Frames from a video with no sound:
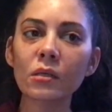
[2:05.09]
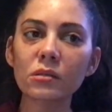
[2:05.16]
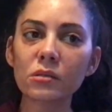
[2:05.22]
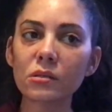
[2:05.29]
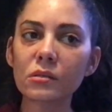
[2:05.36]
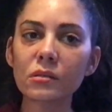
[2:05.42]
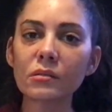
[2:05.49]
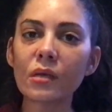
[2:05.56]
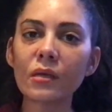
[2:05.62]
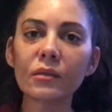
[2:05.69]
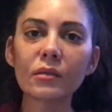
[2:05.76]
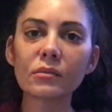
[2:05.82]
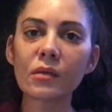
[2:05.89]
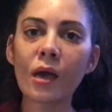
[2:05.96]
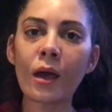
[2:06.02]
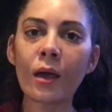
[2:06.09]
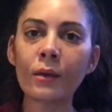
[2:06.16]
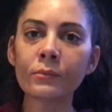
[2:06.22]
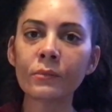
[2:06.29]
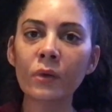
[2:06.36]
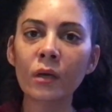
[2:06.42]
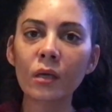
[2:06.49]
Just to take the
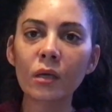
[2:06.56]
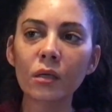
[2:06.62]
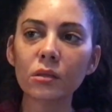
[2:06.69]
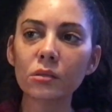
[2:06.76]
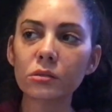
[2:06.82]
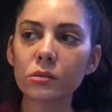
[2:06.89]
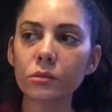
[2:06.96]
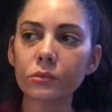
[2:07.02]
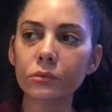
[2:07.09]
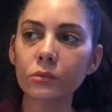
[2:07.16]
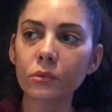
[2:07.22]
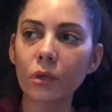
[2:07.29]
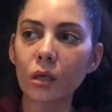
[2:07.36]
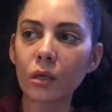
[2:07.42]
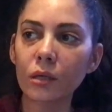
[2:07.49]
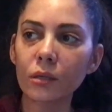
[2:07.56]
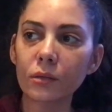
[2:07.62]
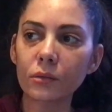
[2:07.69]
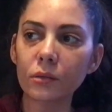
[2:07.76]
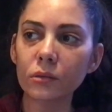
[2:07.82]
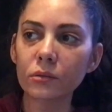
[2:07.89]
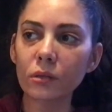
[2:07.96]
time to
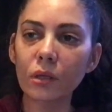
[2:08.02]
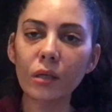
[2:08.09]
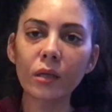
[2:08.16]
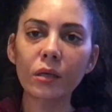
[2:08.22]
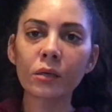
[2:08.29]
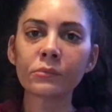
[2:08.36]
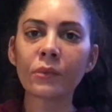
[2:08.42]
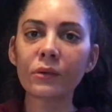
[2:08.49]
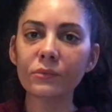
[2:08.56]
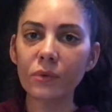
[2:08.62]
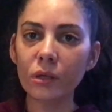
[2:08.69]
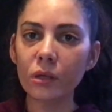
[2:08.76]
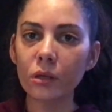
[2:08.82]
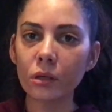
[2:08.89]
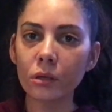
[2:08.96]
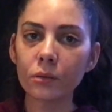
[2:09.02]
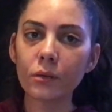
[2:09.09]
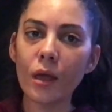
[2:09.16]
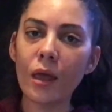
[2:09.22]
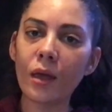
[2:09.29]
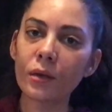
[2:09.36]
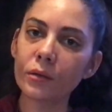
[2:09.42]
click on my
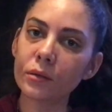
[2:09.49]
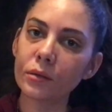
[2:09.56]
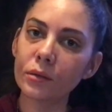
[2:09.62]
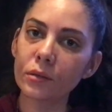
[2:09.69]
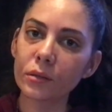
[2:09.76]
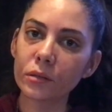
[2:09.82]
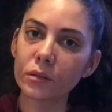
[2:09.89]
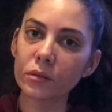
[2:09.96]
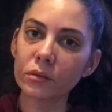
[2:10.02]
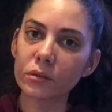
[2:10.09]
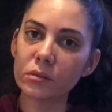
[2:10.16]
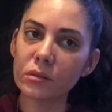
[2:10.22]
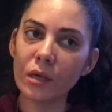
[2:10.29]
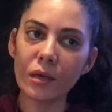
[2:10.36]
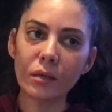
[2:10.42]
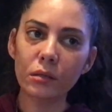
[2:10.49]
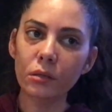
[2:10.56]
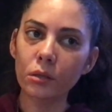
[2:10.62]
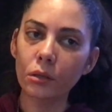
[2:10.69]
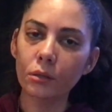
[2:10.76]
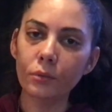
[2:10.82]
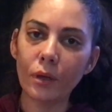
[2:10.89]
video and take,
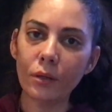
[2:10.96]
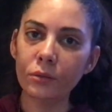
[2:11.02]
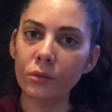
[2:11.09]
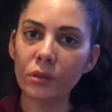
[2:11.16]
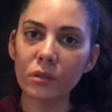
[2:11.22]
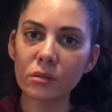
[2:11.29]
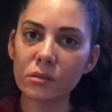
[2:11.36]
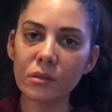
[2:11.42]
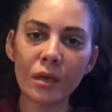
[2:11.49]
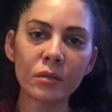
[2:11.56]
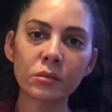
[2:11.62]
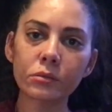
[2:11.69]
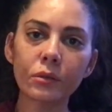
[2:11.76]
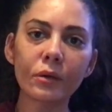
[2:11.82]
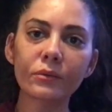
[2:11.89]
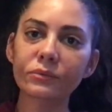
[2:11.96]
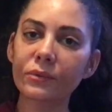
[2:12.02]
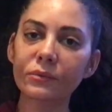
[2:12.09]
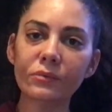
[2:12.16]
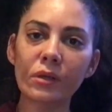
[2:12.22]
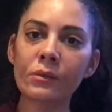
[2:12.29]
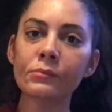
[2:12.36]
whether it is 10, 12,
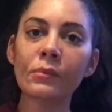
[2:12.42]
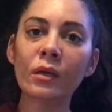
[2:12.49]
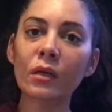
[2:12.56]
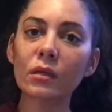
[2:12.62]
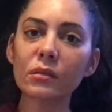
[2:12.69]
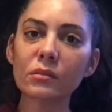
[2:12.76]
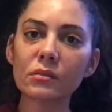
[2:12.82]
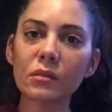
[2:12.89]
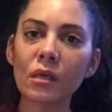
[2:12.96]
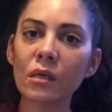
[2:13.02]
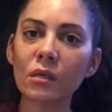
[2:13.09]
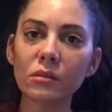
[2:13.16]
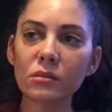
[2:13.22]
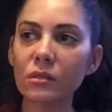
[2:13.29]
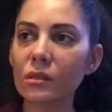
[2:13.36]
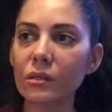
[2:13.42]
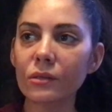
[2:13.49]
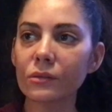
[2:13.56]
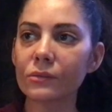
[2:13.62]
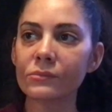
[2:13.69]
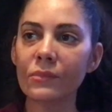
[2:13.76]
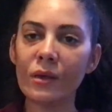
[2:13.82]
15 minutes to
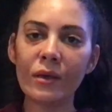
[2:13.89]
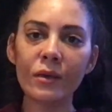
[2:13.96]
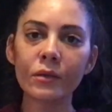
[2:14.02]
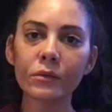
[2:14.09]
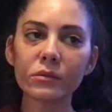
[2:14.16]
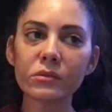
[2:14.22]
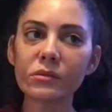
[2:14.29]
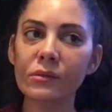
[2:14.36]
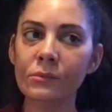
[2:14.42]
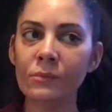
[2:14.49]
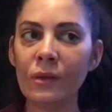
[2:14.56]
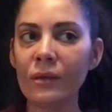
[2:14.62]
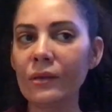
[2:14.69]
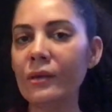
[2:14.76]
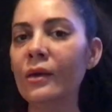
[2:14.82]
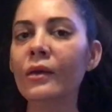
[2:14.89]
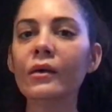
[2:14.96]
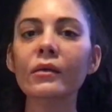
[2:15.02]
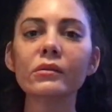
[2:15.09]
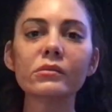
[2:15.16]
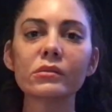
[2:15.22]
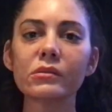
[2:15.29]
hear me or see me
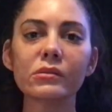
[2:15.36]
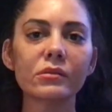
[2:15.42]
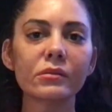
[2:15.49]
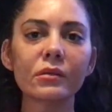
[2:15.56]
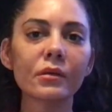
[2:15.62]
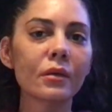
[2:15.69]
just,